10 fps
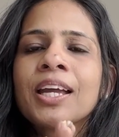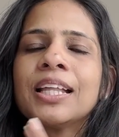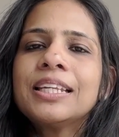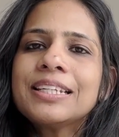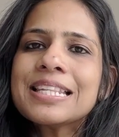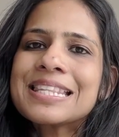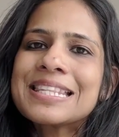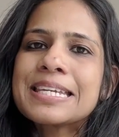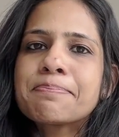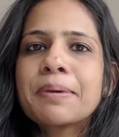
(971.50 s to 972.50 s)
little
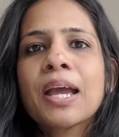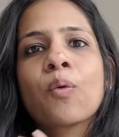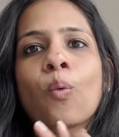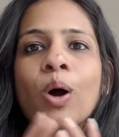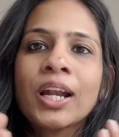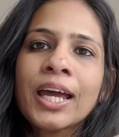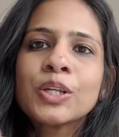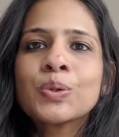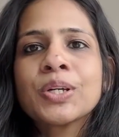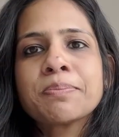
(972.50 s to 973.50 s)
sneak peek what I
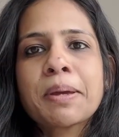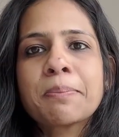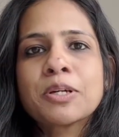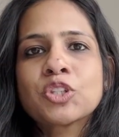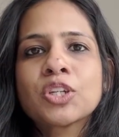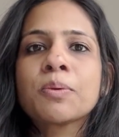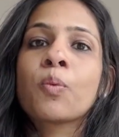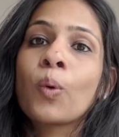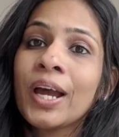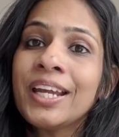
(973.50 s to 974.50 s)
do in membership,
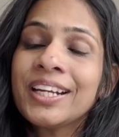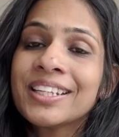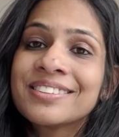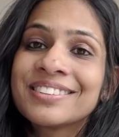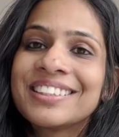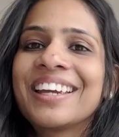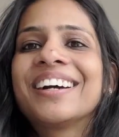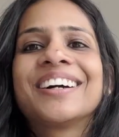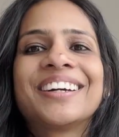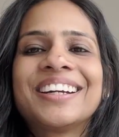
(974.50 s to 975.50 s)
why it is
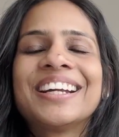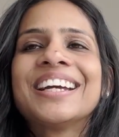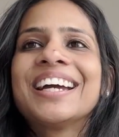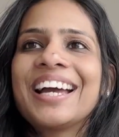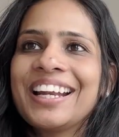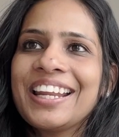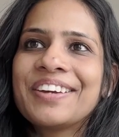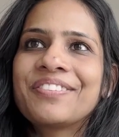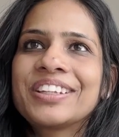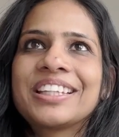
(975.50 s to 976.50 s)
there, and
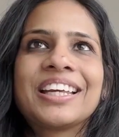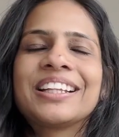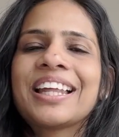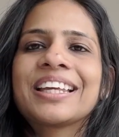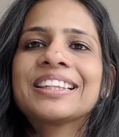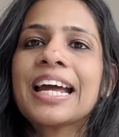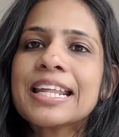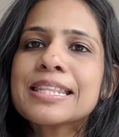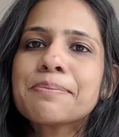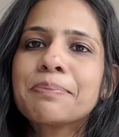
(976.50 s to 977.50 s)
everything. Like, that
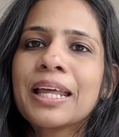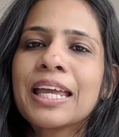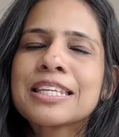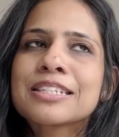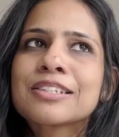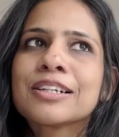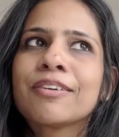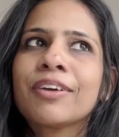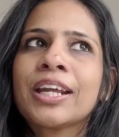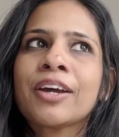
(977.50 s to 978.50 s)
is the place
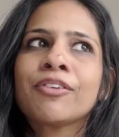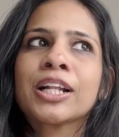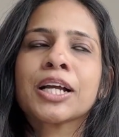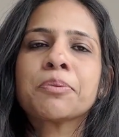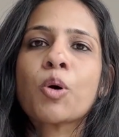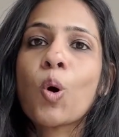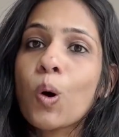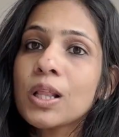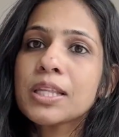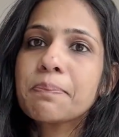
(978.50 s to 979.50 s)
where I welcome
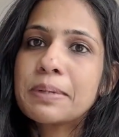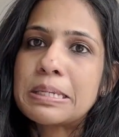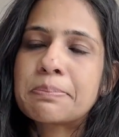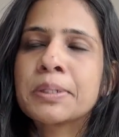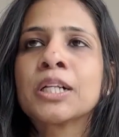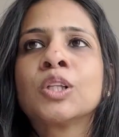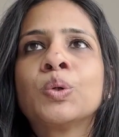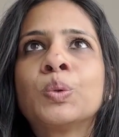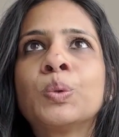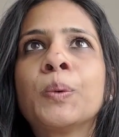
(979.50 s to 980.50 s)
all the people who